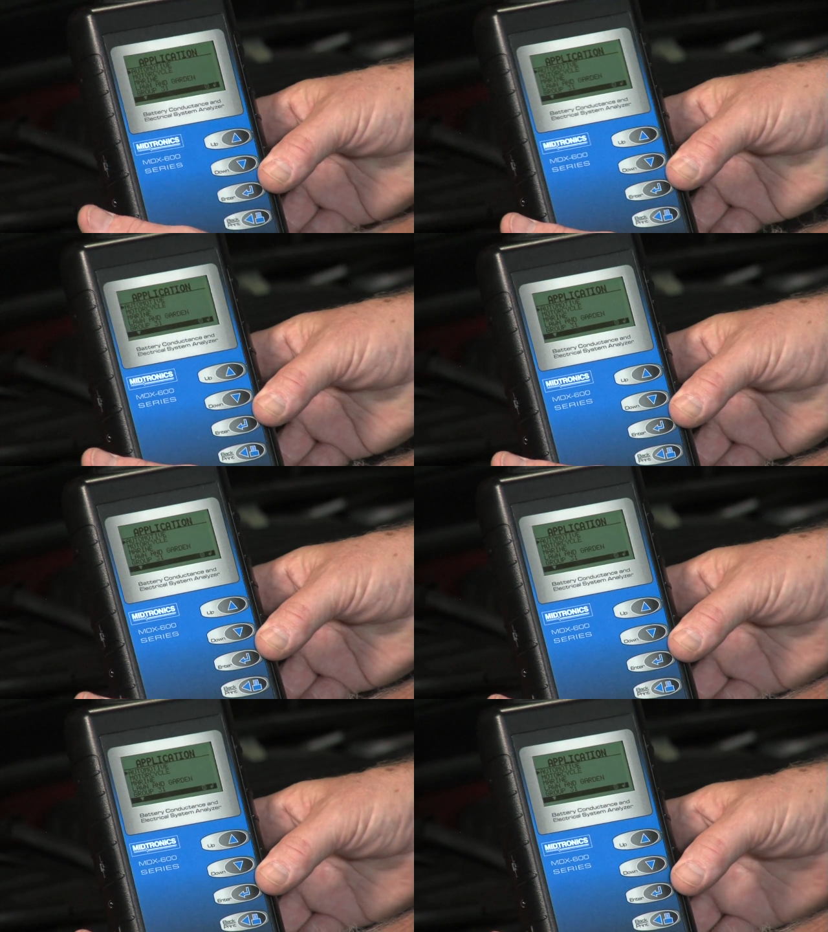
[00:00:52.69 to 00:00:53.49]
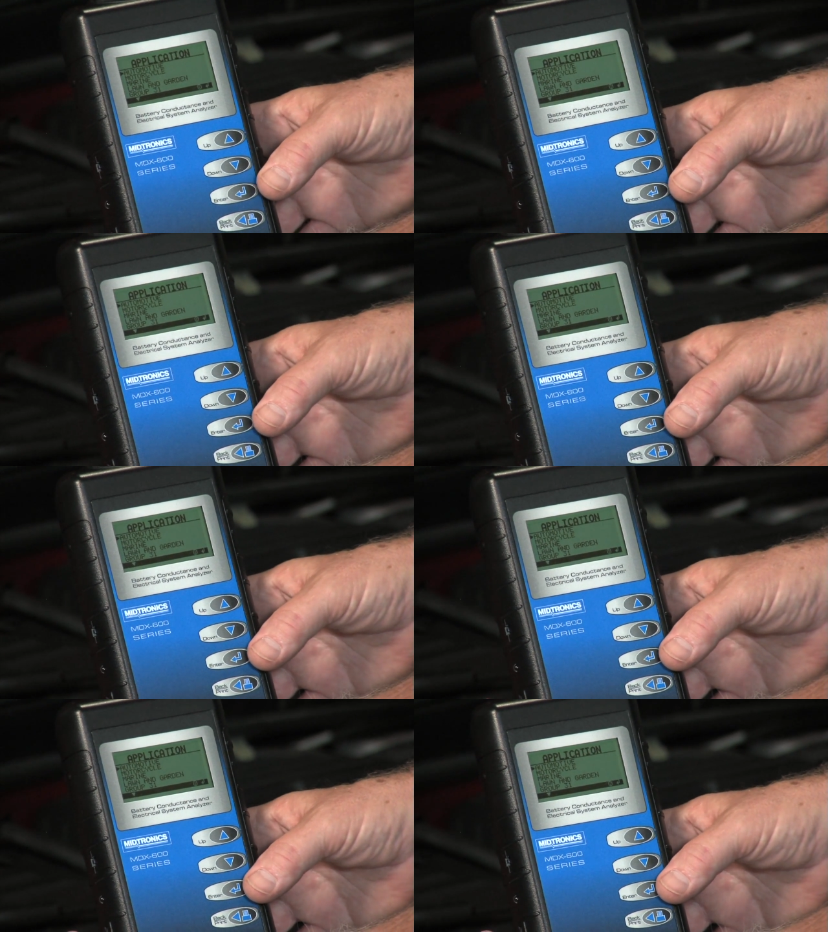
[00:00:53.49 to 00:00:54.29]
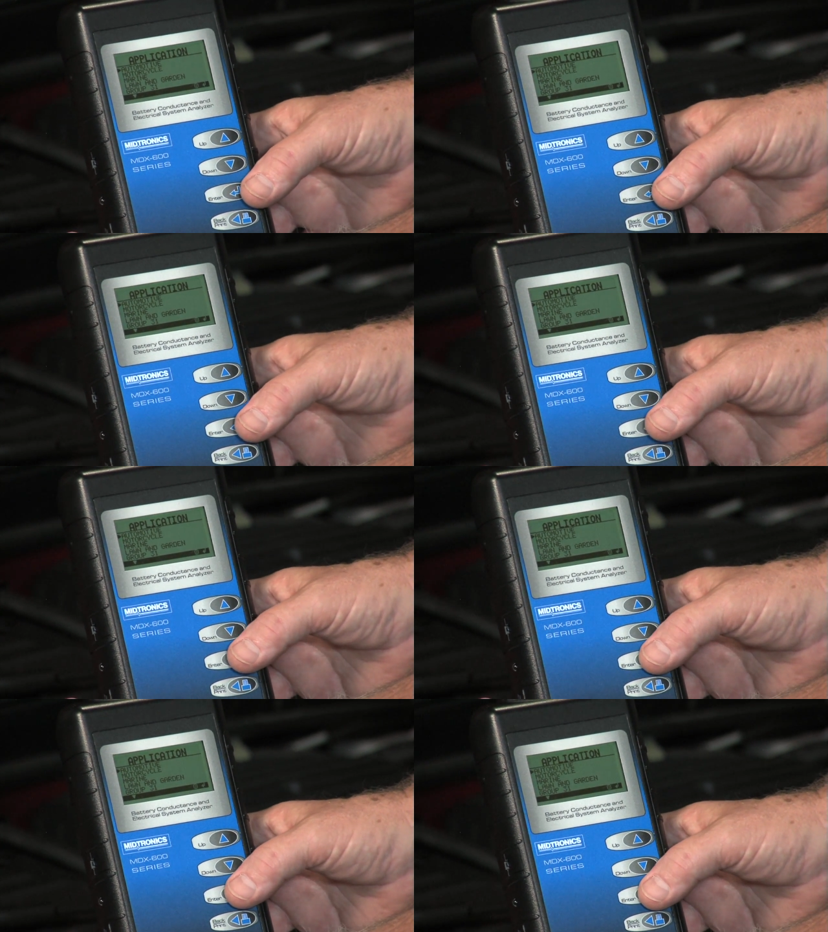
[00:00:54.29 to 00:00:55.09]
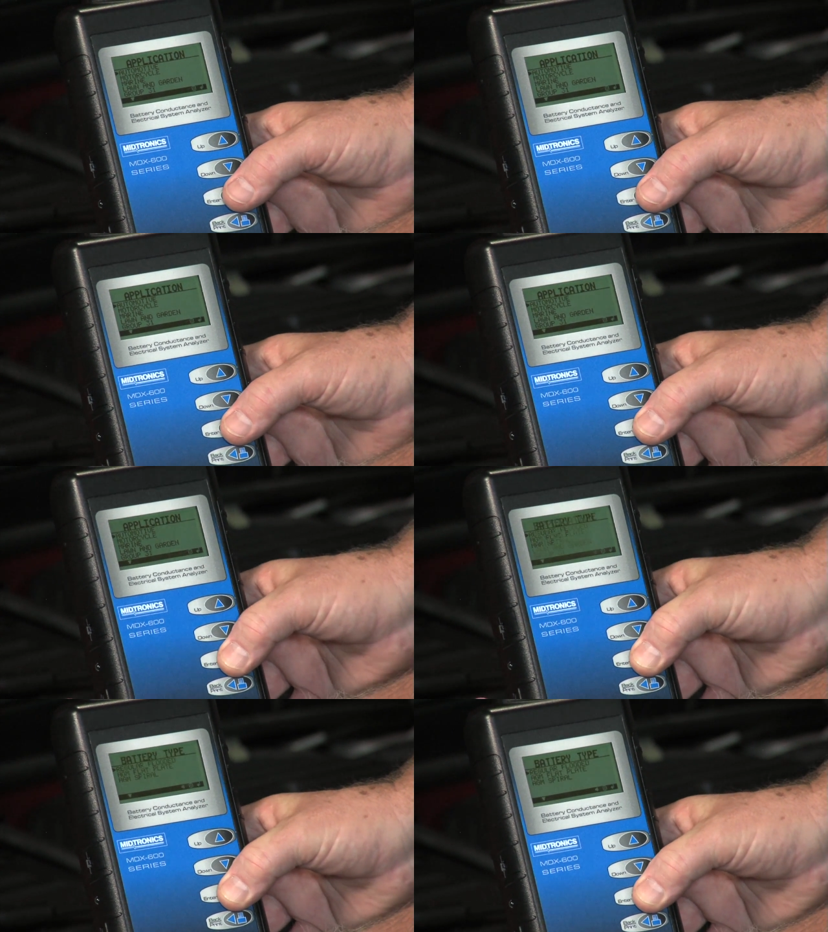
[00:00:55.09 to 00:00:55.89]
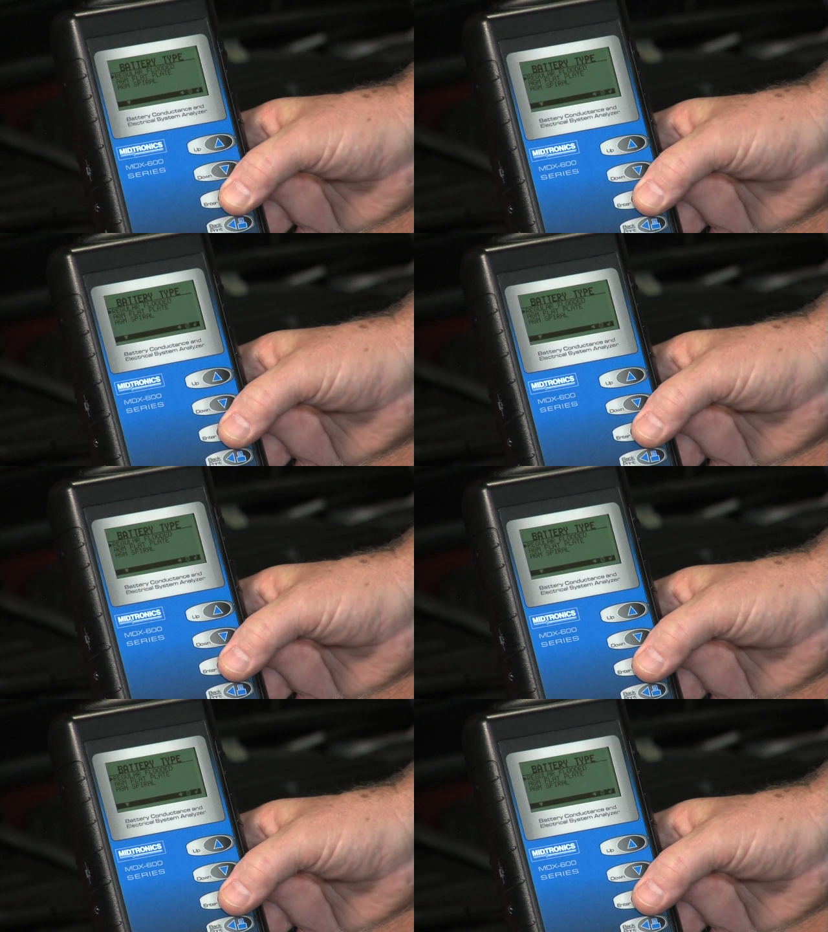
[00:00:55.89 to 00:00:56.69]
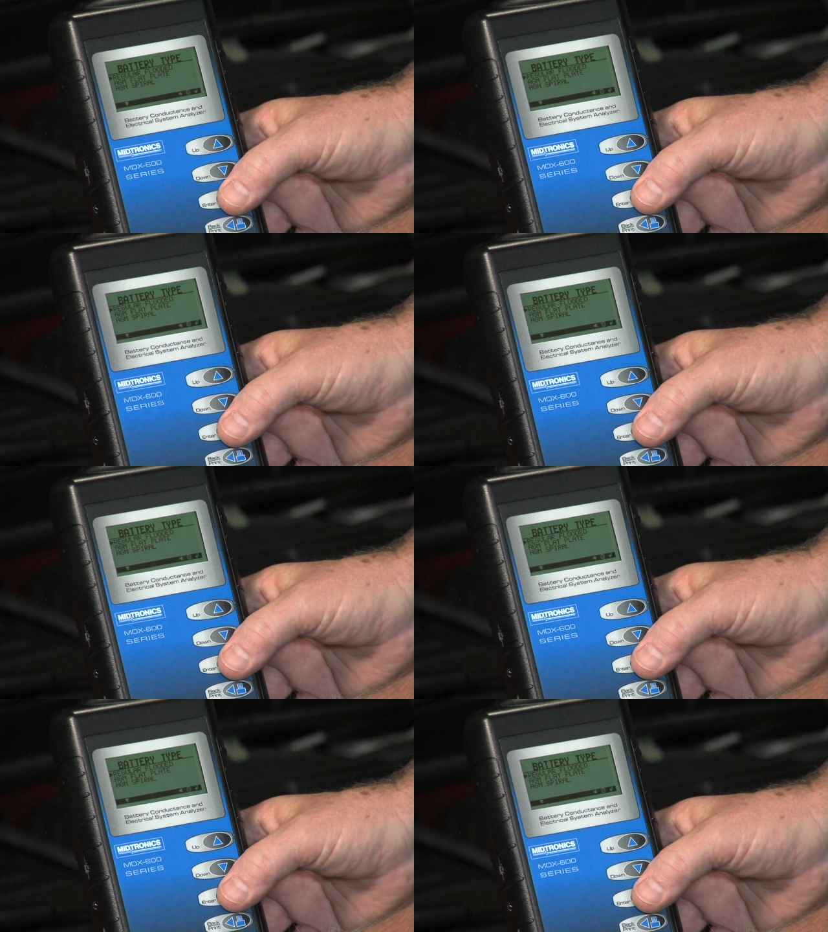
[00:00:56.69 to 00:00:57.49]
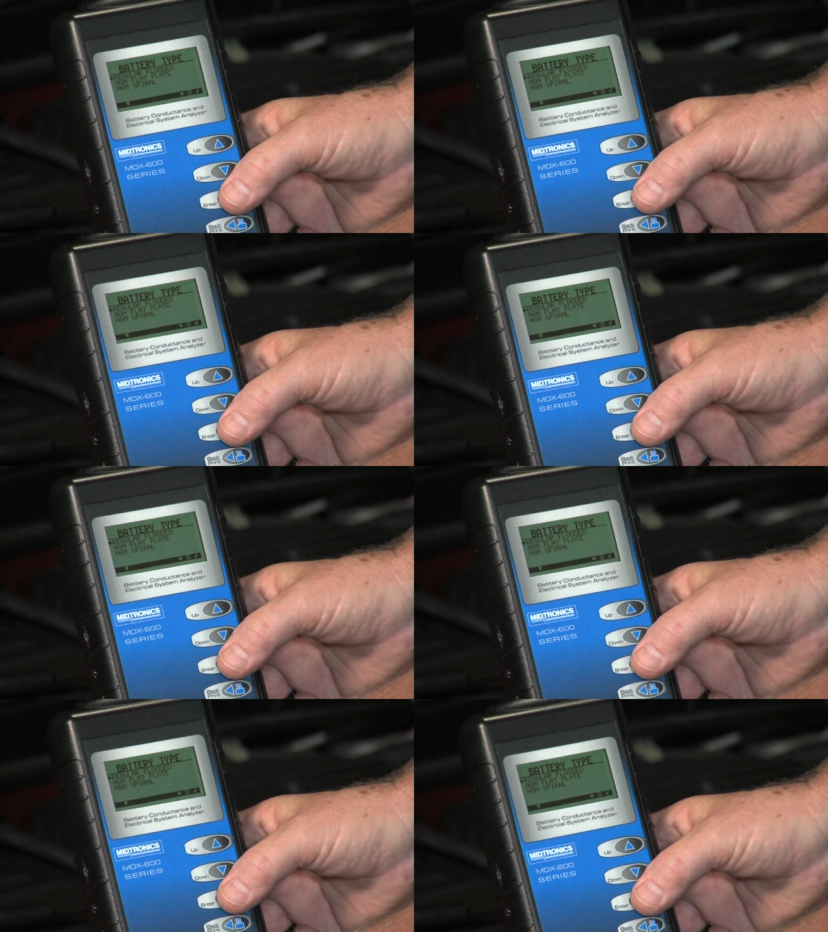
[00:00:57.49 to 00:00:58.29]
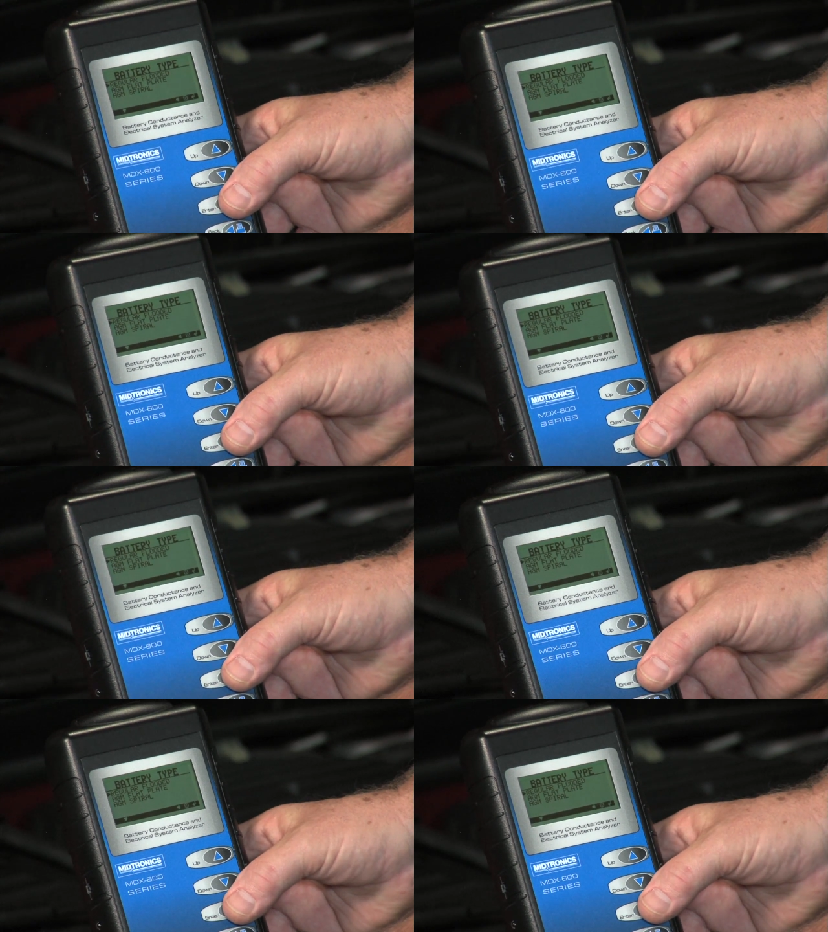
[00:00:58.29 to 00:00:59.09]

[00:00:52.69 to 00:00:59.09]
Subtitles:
[unreadable: no face in view]